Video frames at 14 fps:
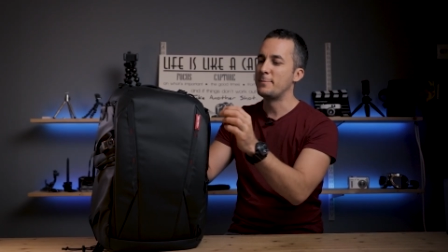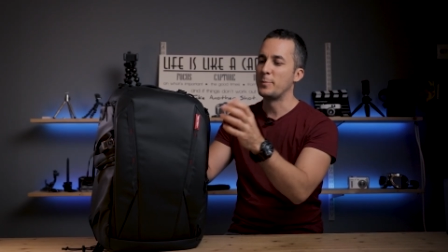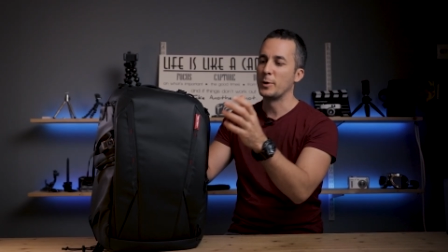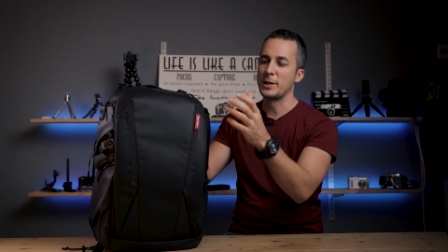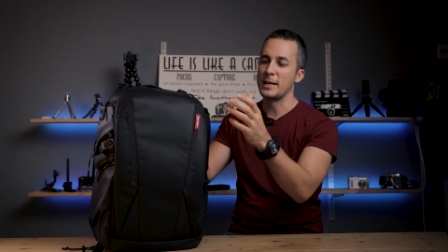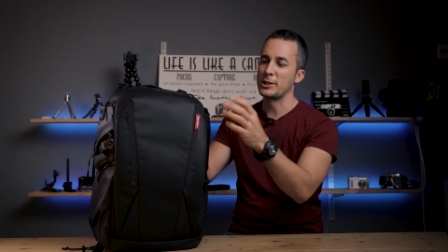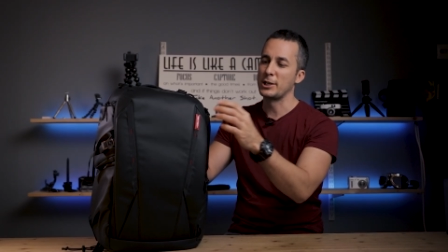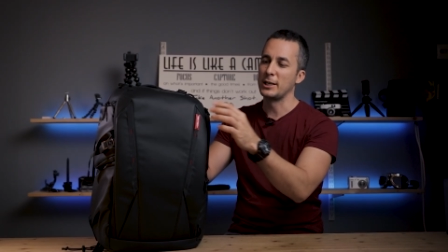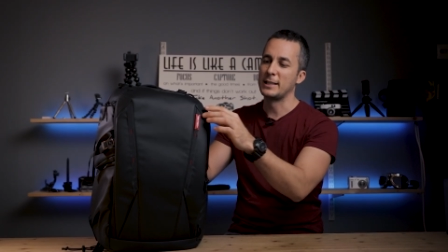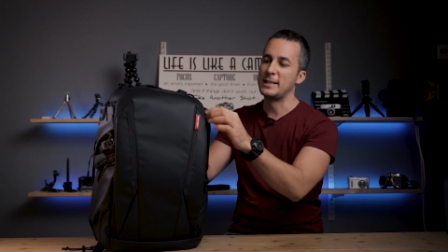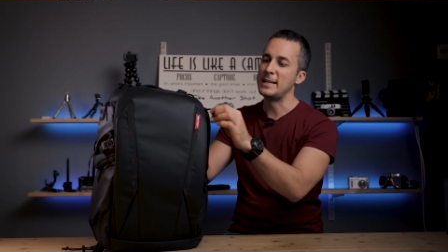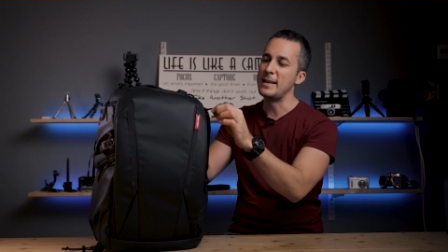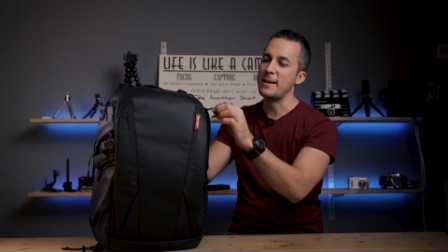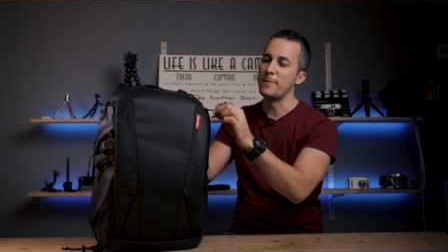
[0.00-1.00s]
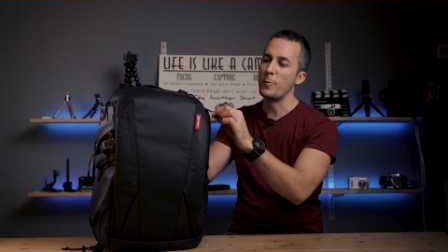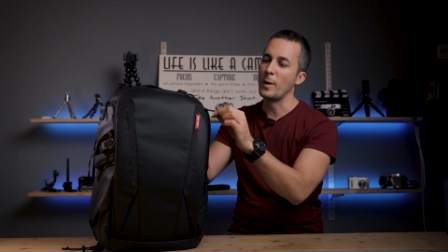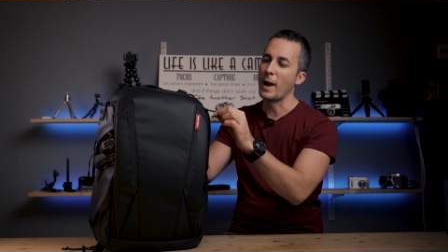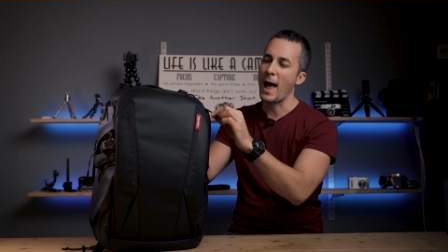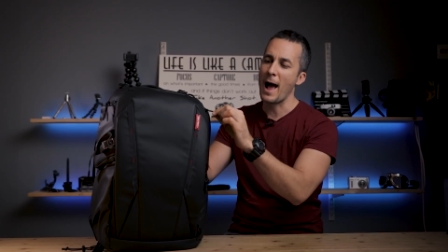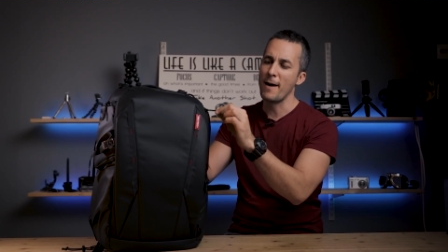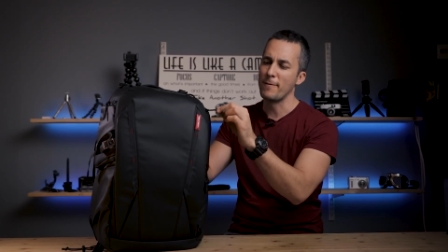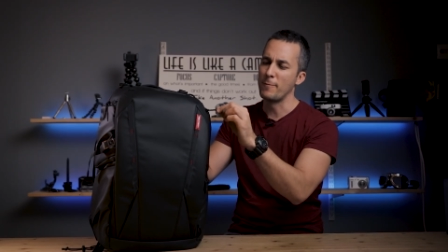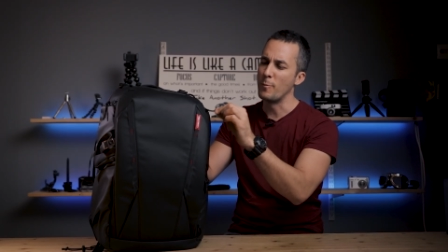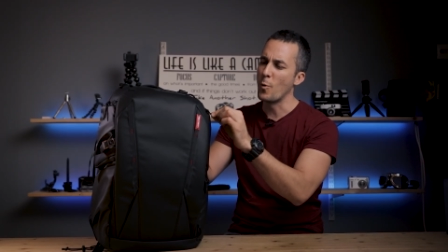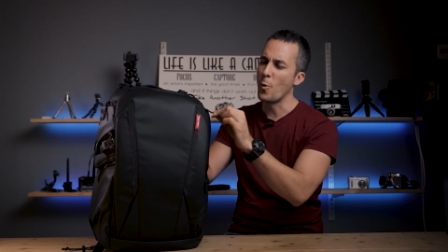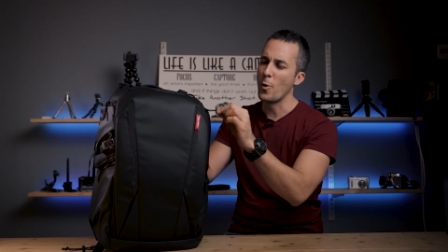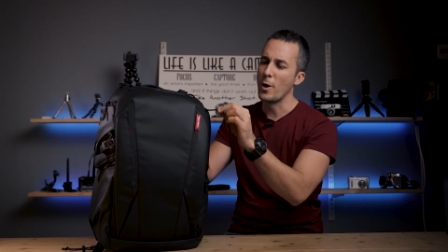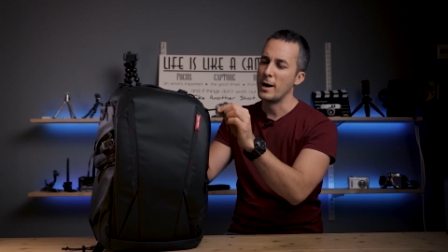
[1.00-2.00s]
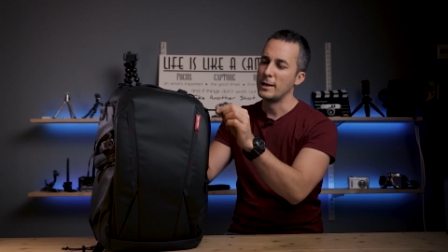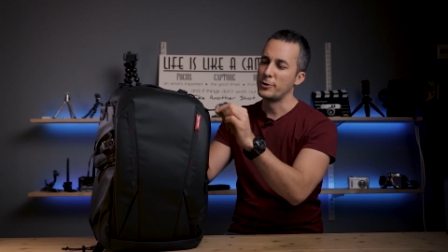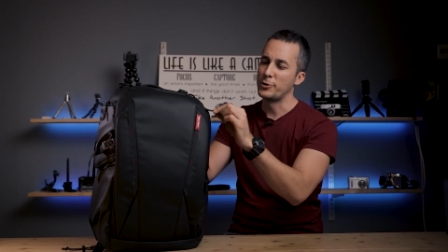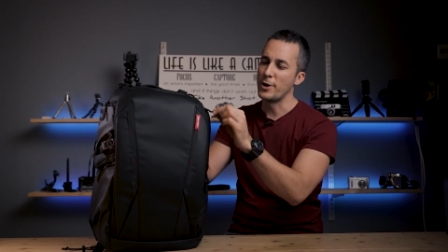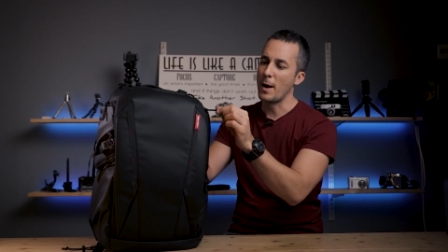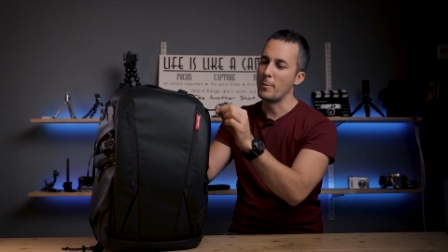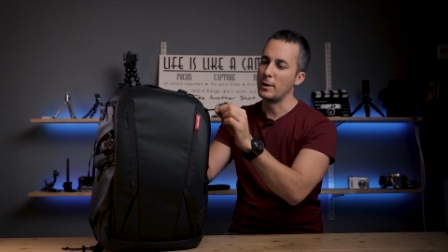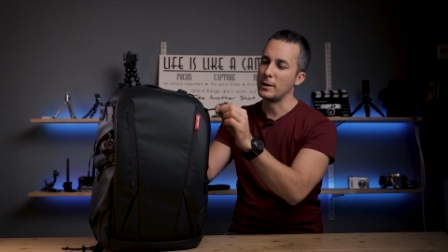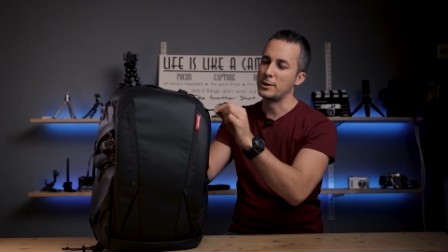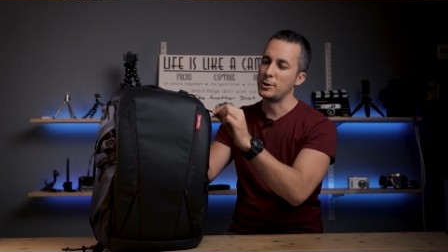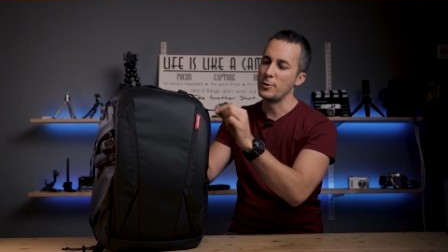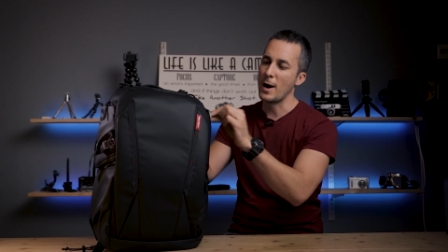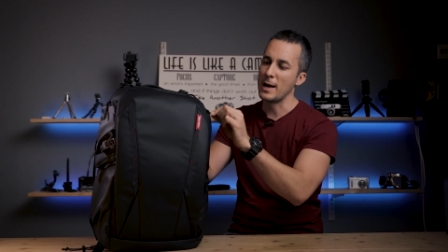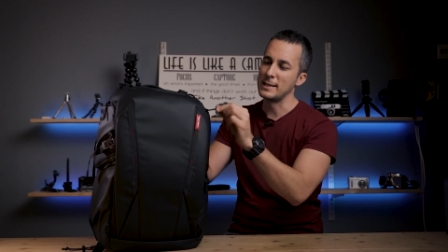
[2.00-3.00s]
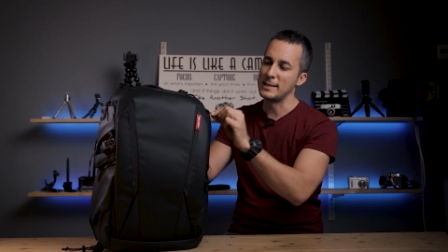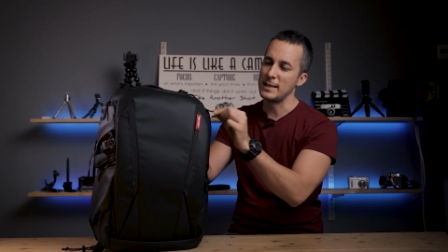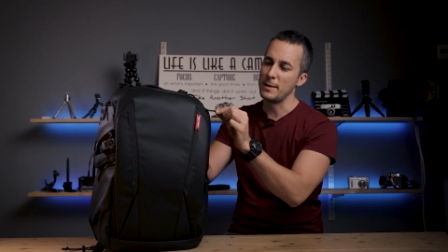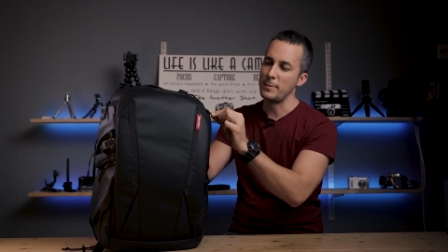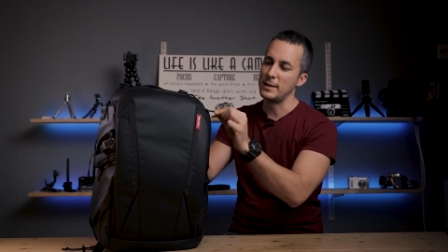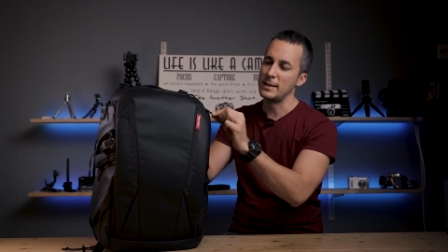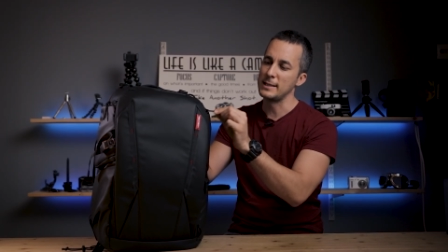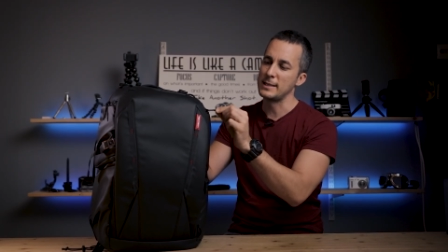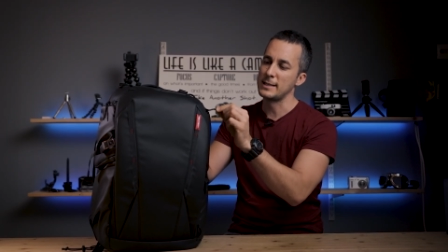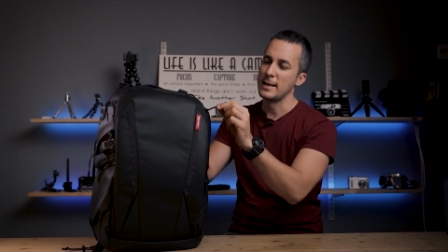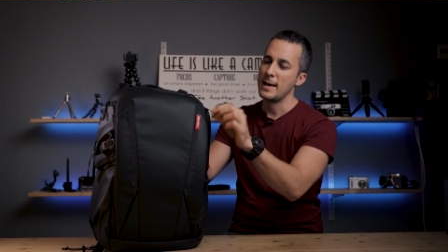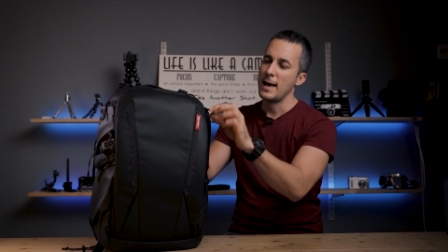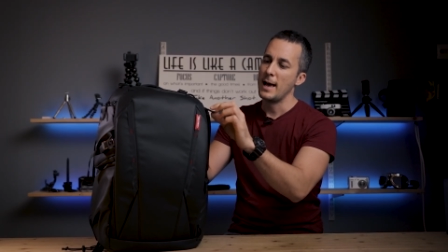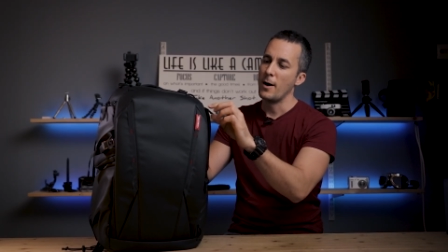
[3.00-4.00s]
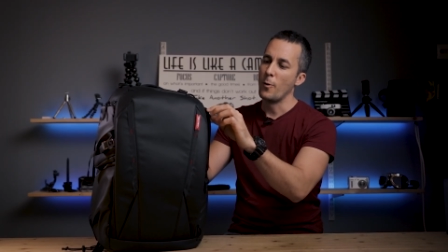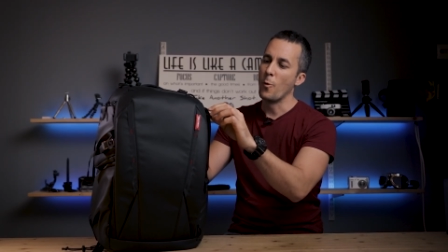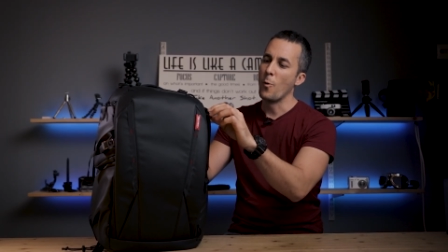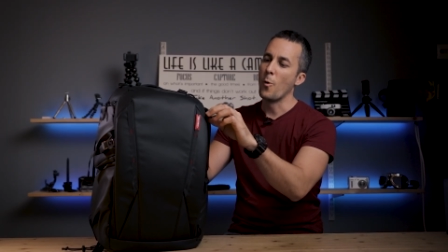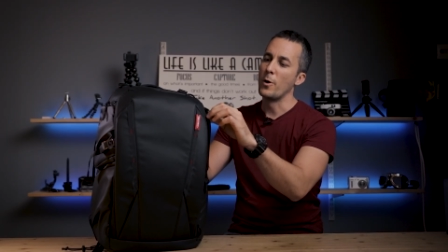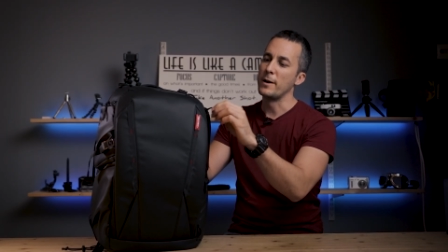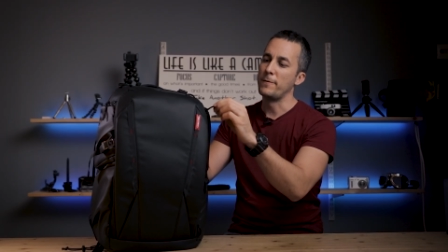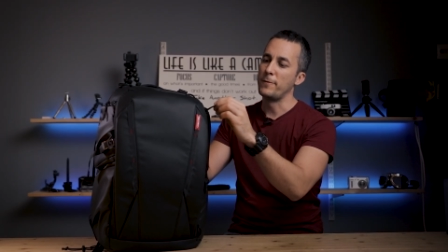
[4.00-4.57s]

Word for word: potential thief will have more trouble to unzip this or